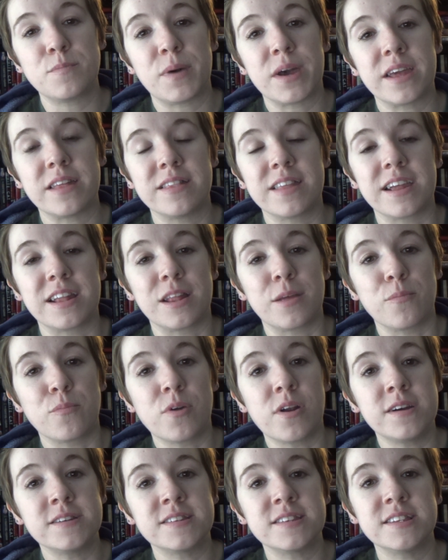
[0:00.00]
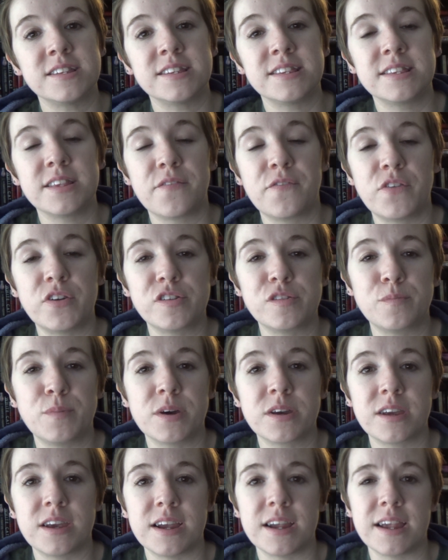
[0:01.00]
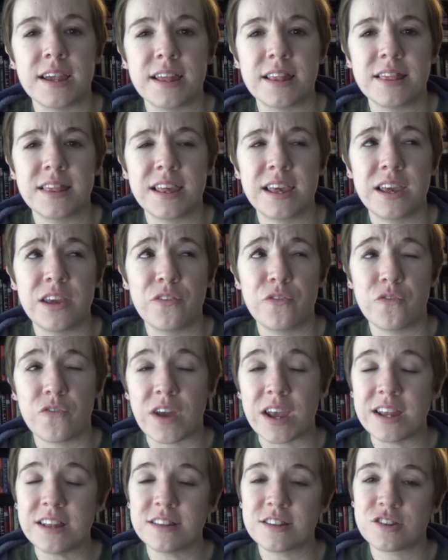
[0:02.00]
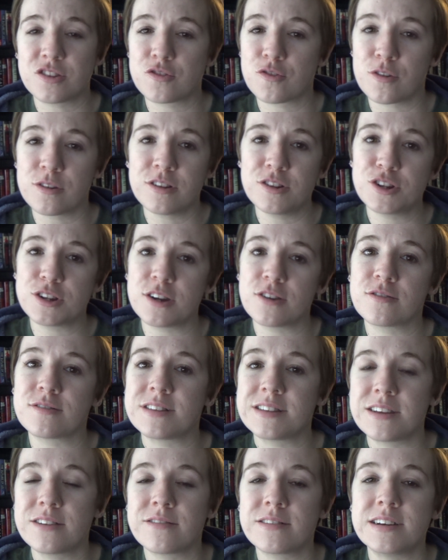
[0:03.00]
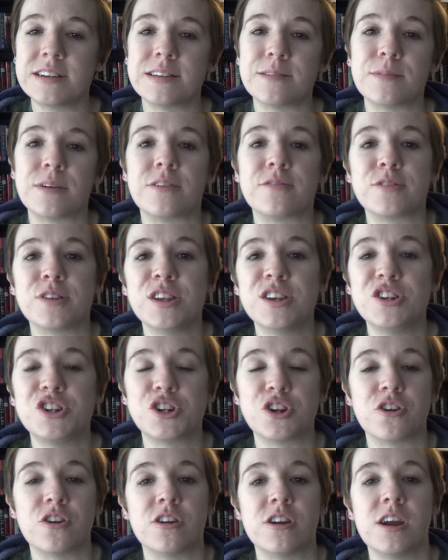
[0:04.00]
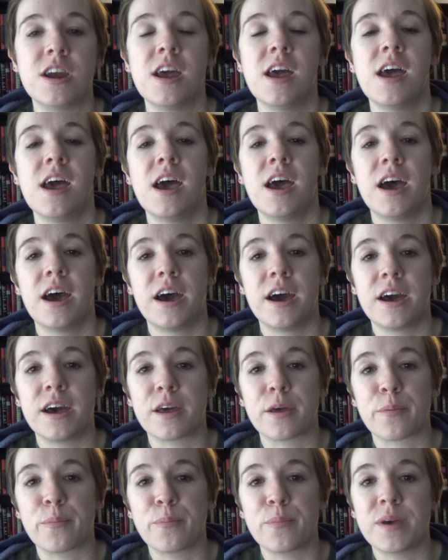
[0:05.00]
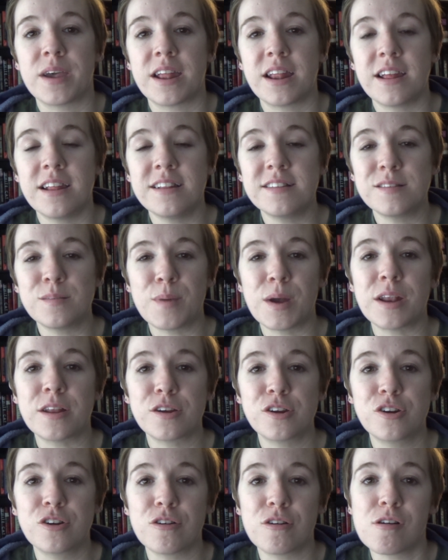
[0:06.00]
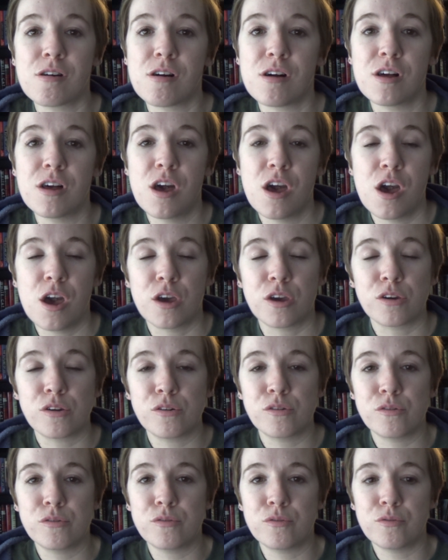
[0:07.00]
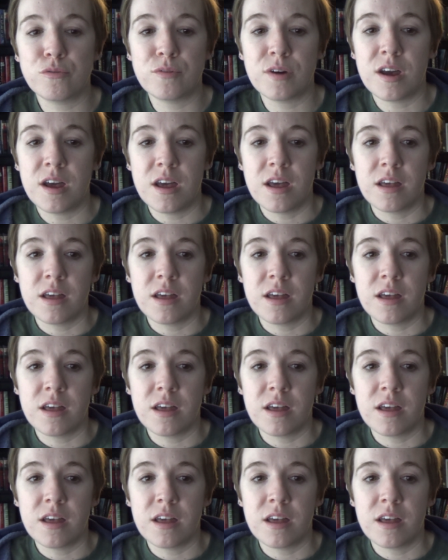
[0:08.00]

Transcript: by Lainey Bross. This is the first book in the Fates trilogy or series. I'm not really sure, but it is about a girl who